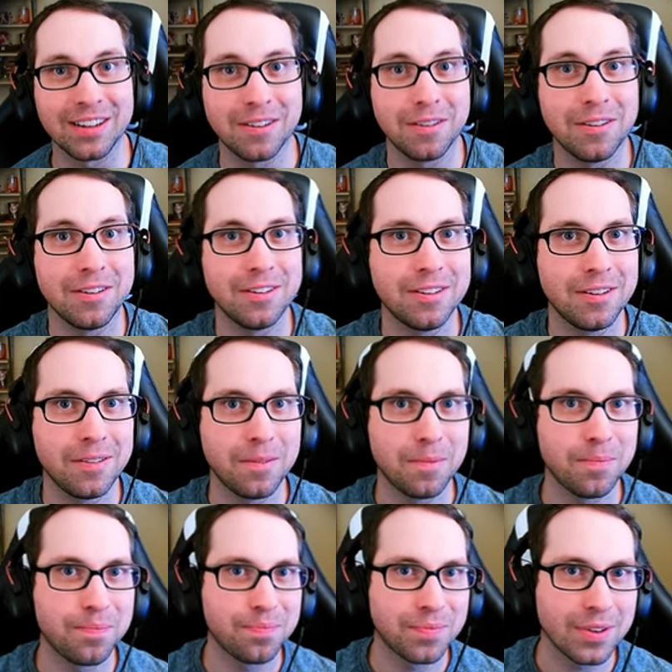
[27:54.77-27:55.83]
one drops, and
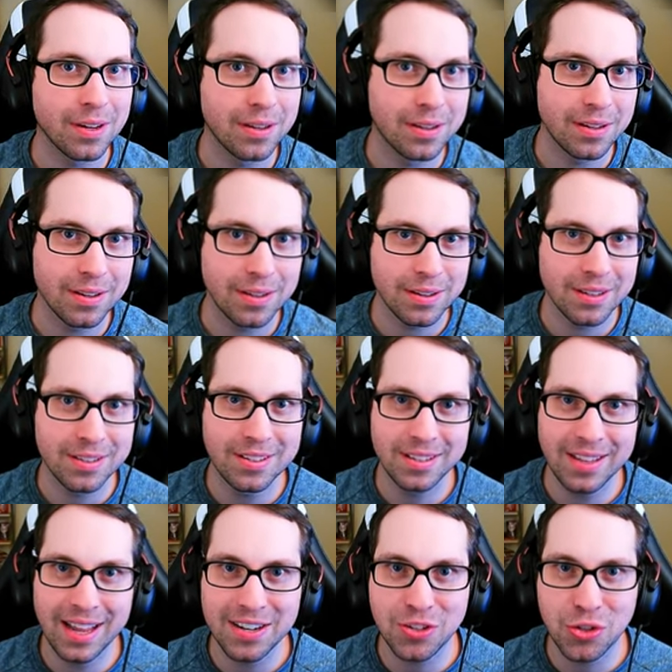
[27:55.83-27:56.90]
that's your second. Isn't
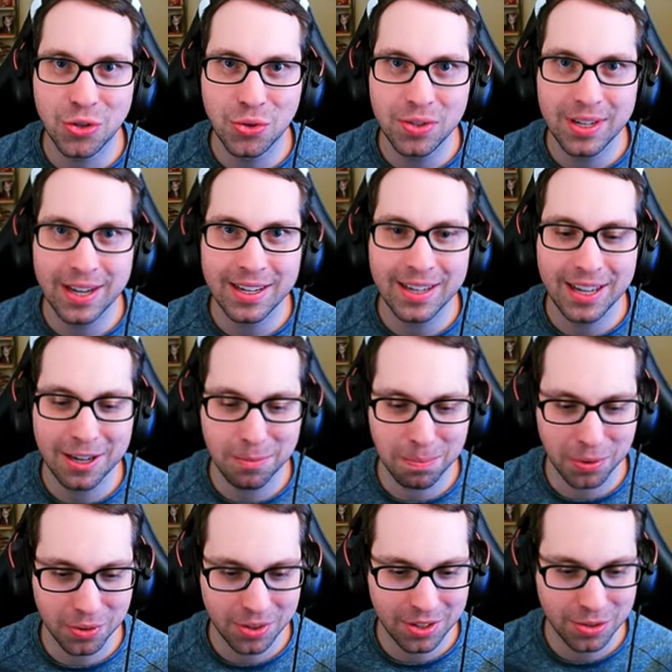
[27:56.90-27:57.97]
that two dedicated
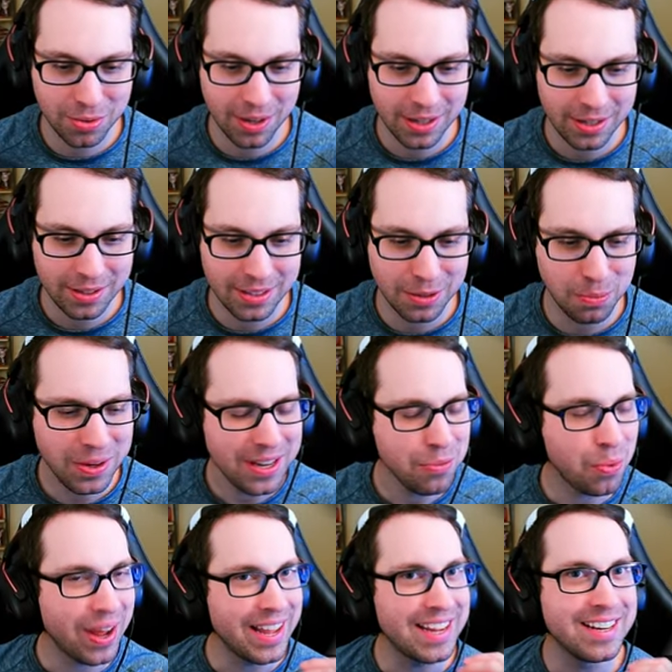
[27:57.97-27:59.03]
birdies, right? Did we
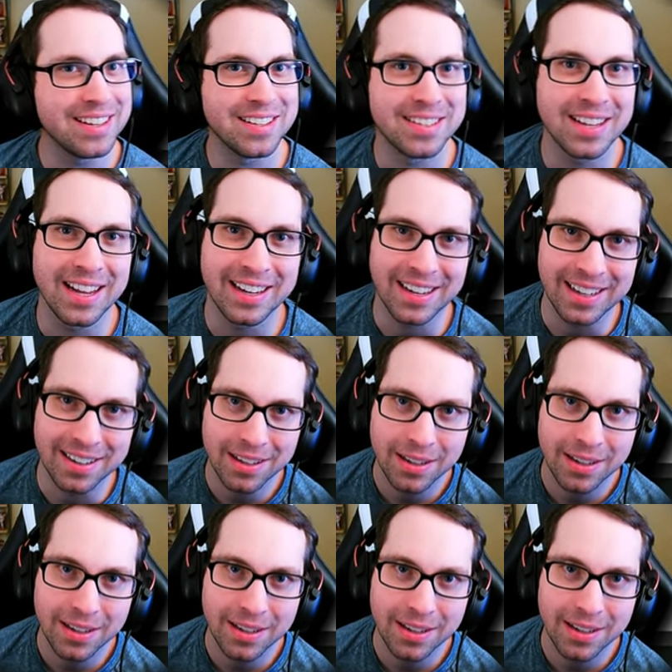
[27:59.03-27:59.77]
wait a perhaps. second?